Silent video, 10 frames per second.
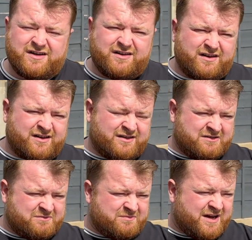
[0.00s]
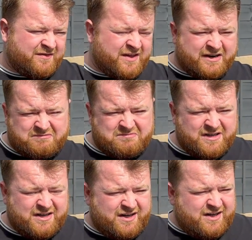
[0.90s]
and then
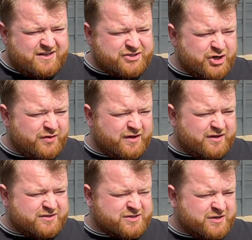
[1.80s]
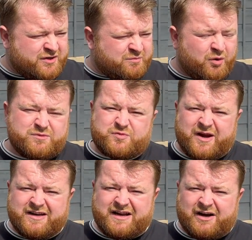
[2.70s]
turn the pump
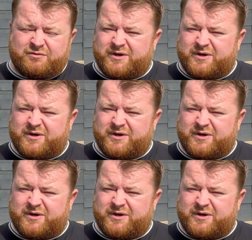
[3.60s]
speed down,